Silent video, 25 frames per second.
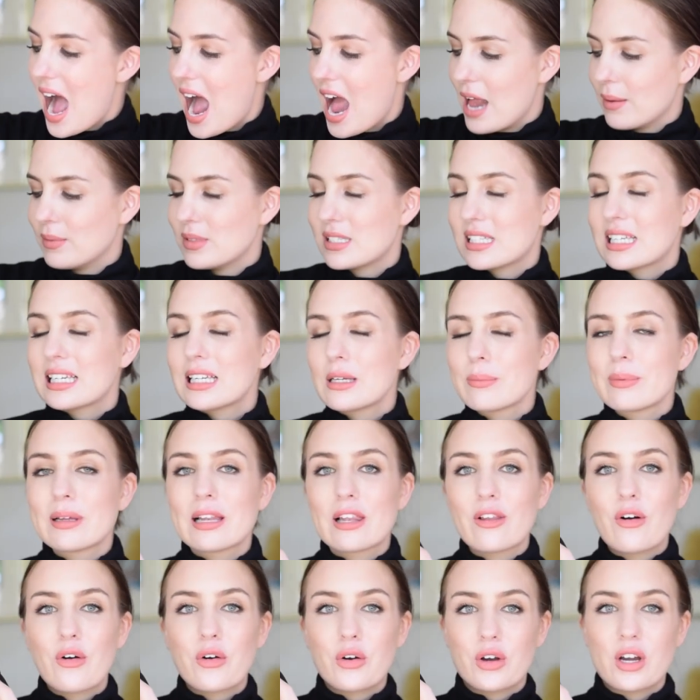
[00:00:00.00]
It's a little
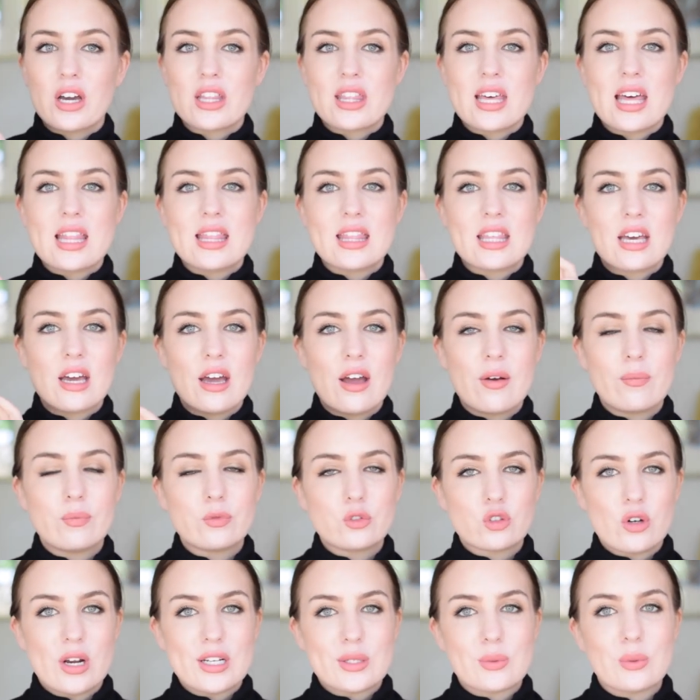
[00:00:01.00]
bit longer than the
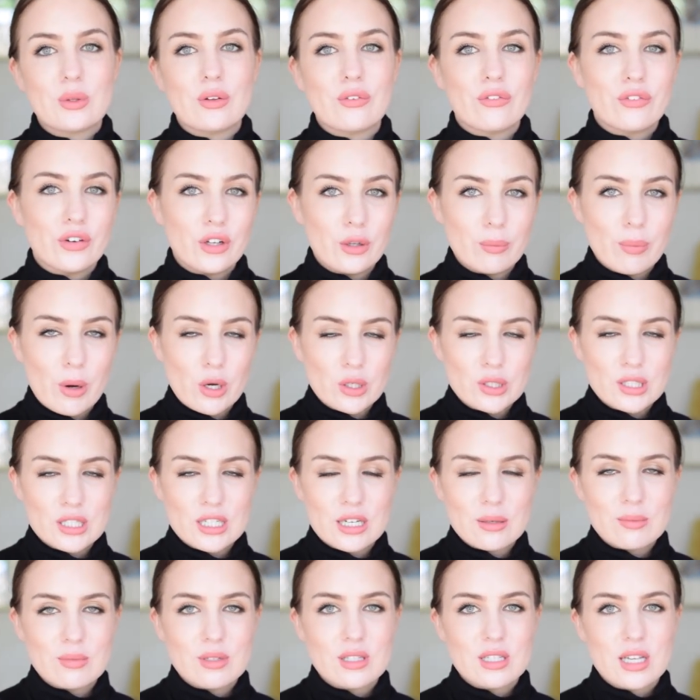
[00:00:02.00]
dress with the frill
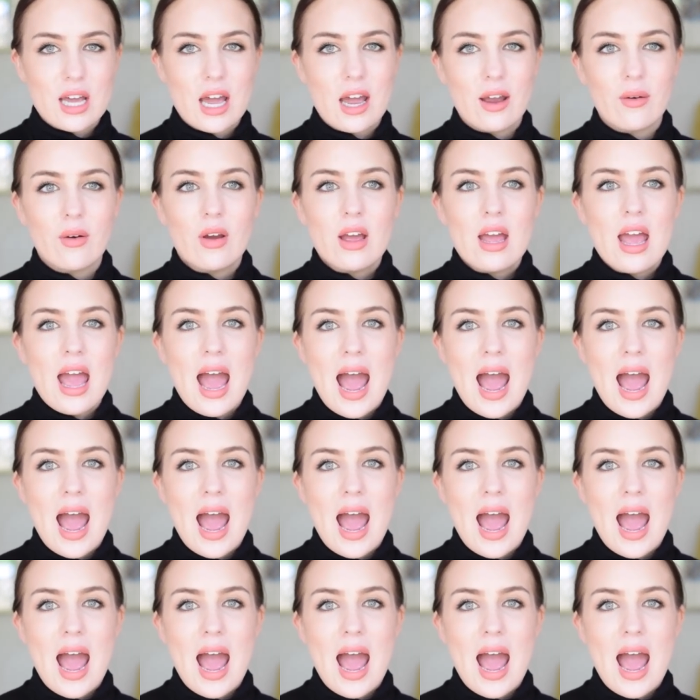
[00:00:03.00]
bottom, so